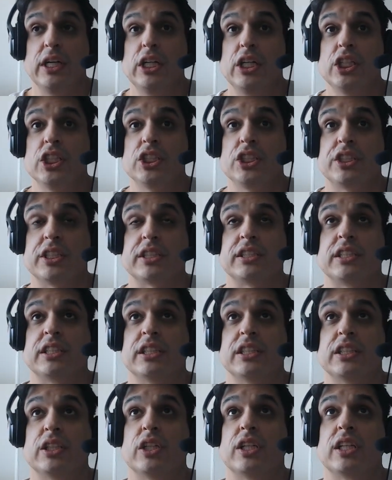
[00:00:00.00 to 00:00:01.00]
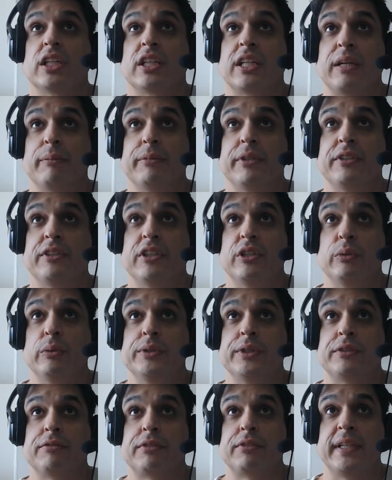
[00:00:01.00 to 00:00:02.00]
just let me know when
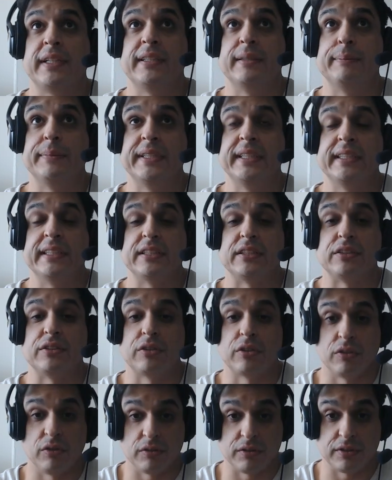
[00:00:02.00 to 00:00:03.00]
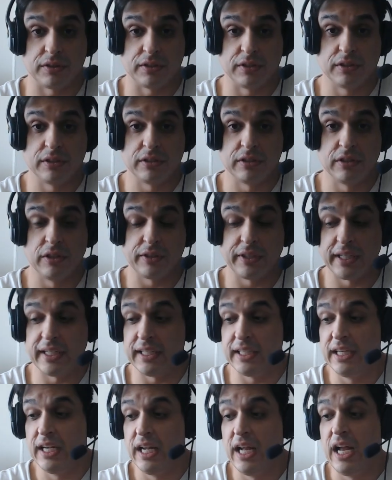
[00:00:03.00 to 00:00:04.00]
you're ready to be an adult, okay?